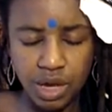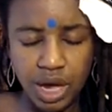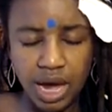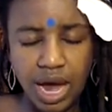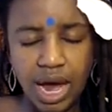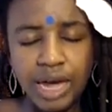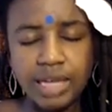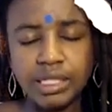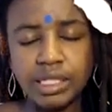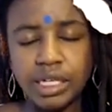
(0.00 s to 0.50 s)

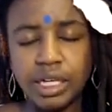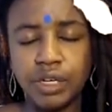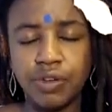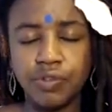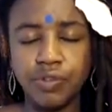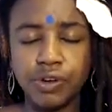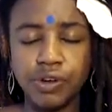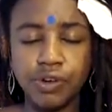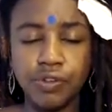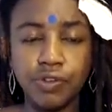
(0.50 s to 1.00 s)
Asking
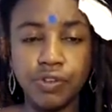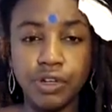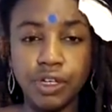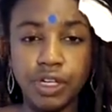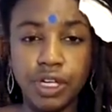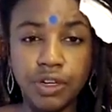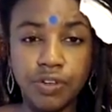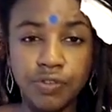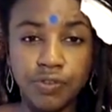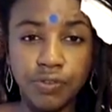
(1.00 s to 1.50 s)
for
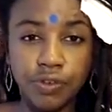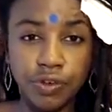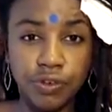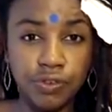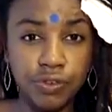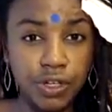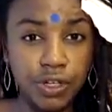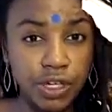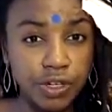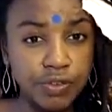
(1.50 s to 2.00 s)

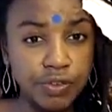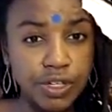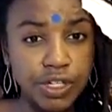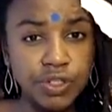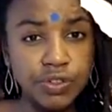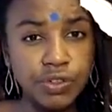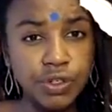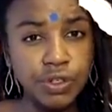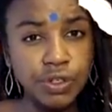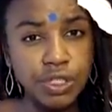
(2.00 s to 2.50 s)

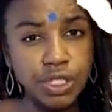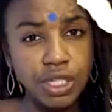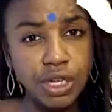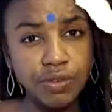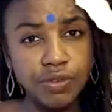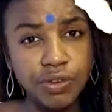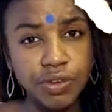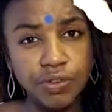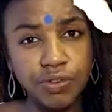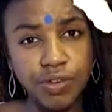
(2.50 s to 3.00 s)
forgiveness for yourself
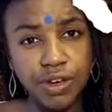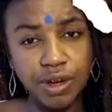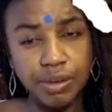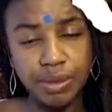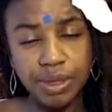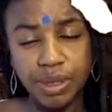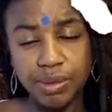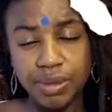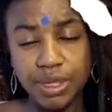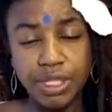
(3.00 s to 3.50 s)
and your
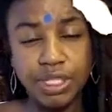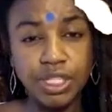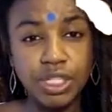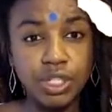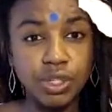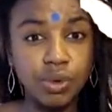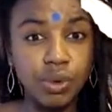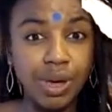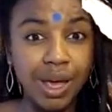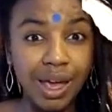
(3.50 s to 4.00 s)
family means that
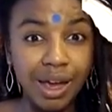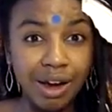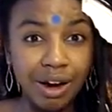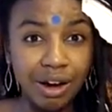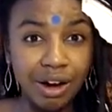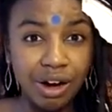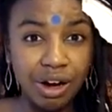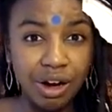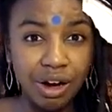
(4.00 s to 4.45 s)
you care.